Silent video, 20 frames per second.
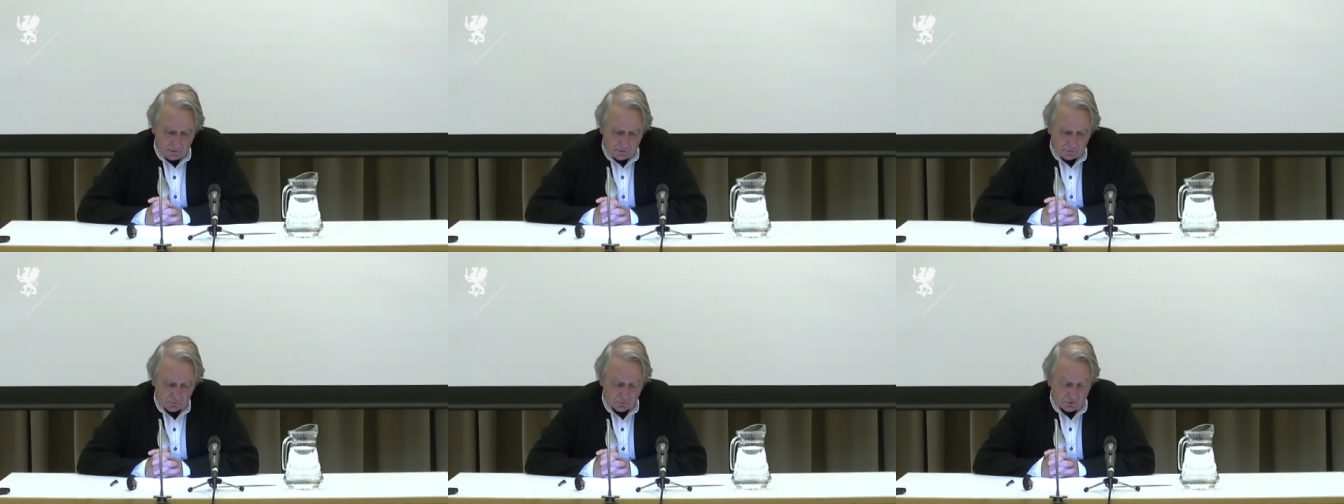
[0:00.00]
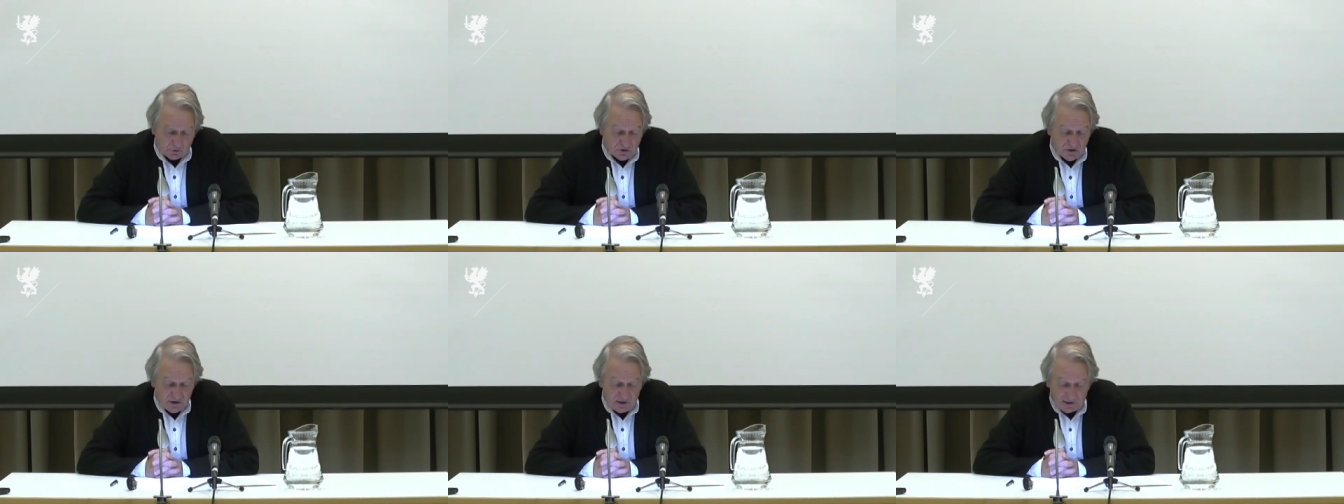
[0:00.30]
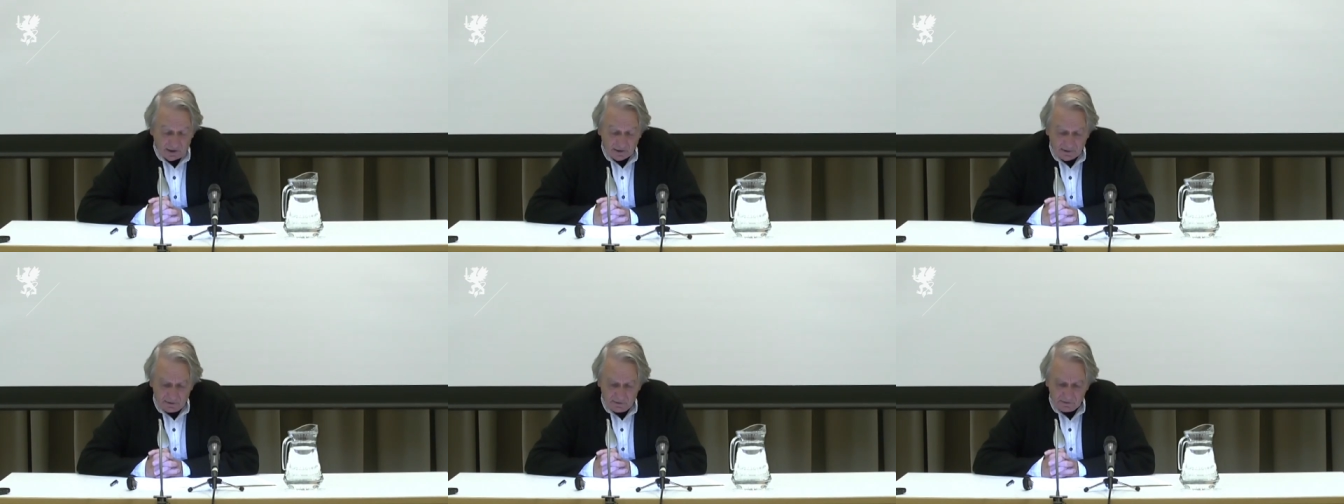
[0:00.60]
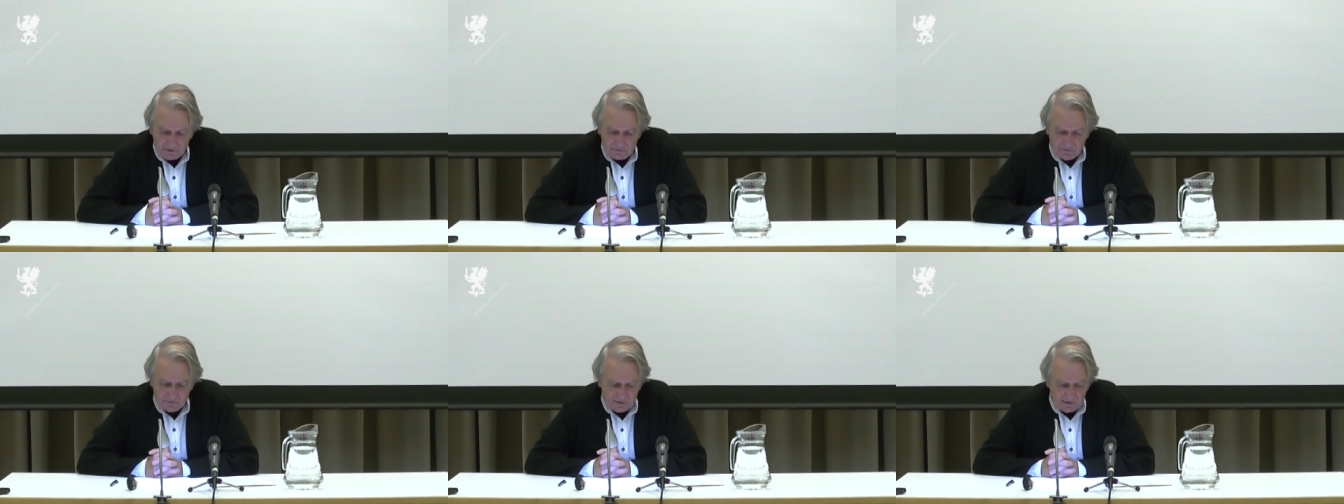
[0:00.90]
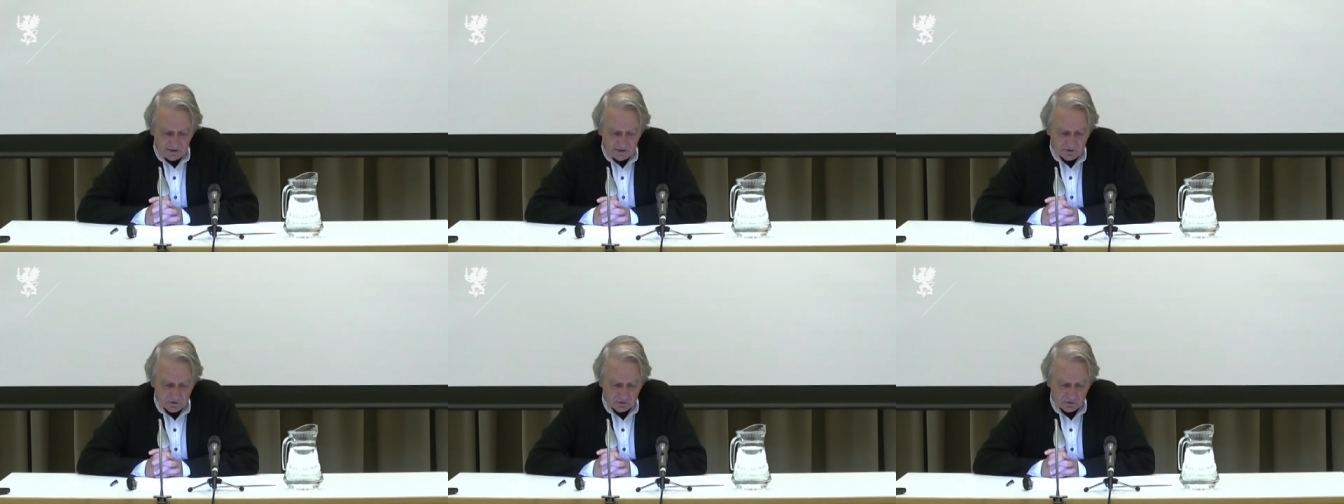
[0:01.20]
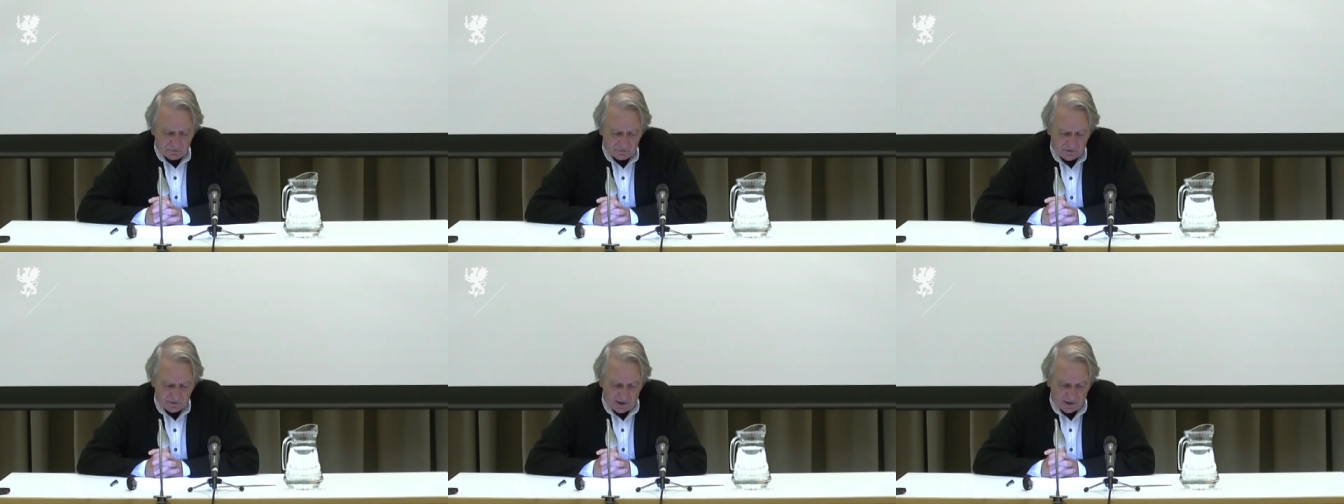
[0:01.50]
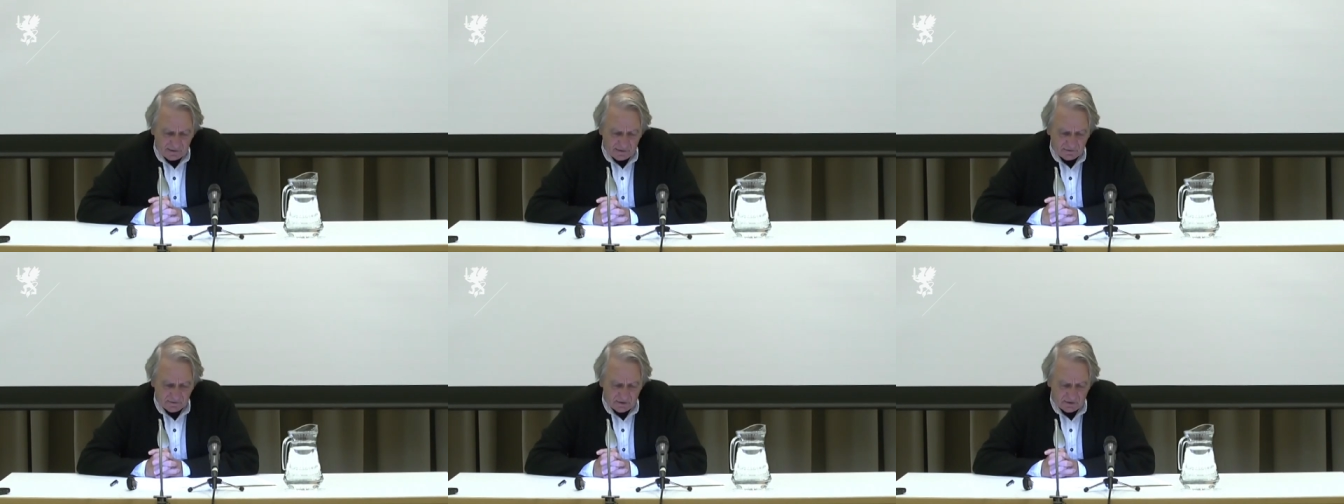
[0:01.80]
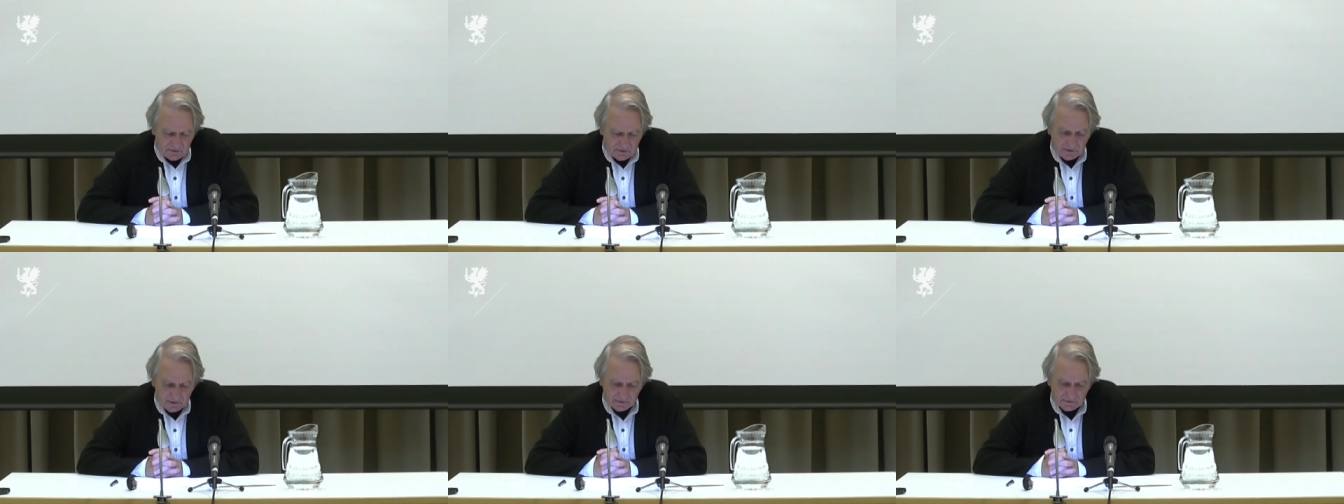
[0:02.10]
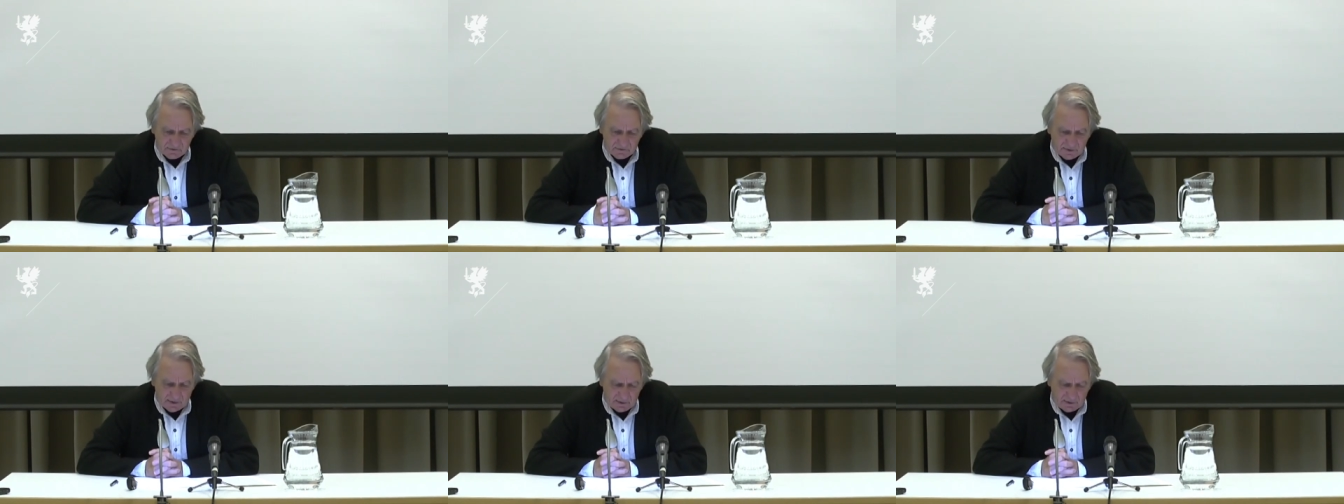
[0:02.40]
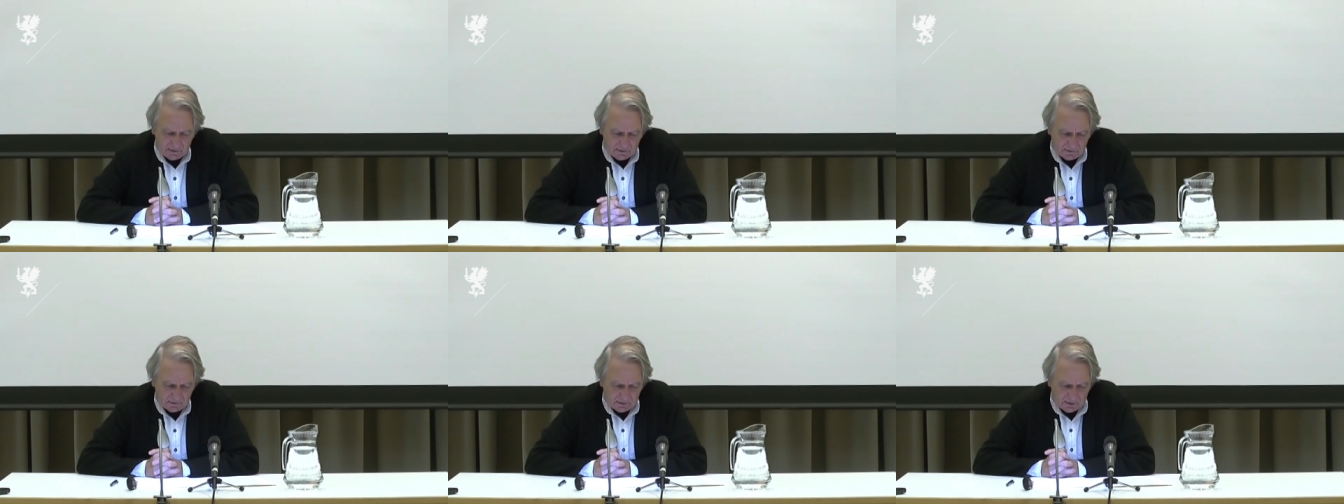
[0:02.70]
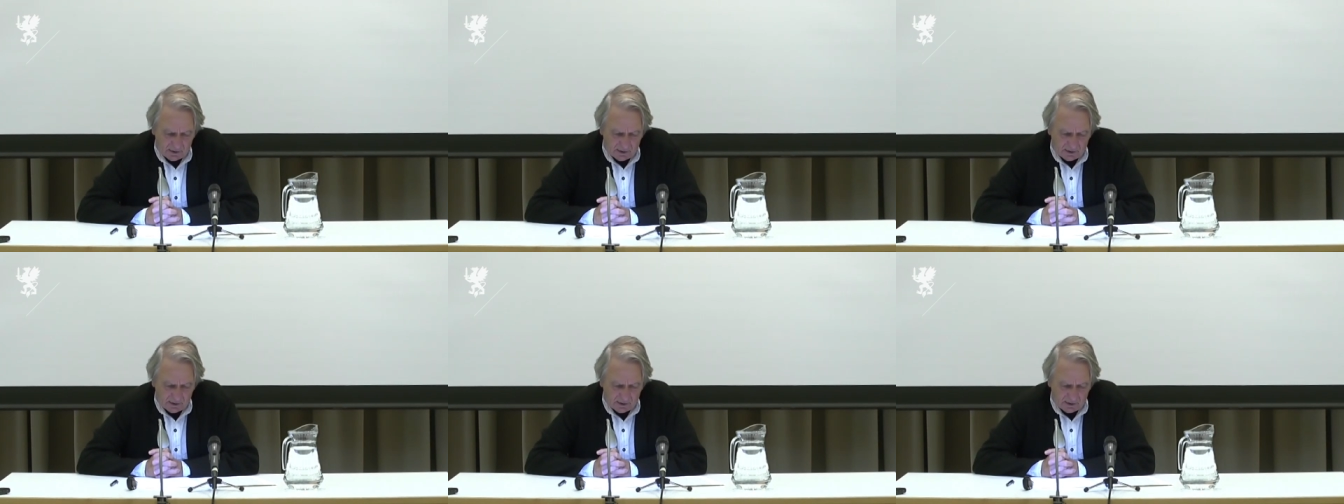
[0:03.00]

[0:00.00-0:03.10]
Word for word: to the Schillerian definition of the aesthetic state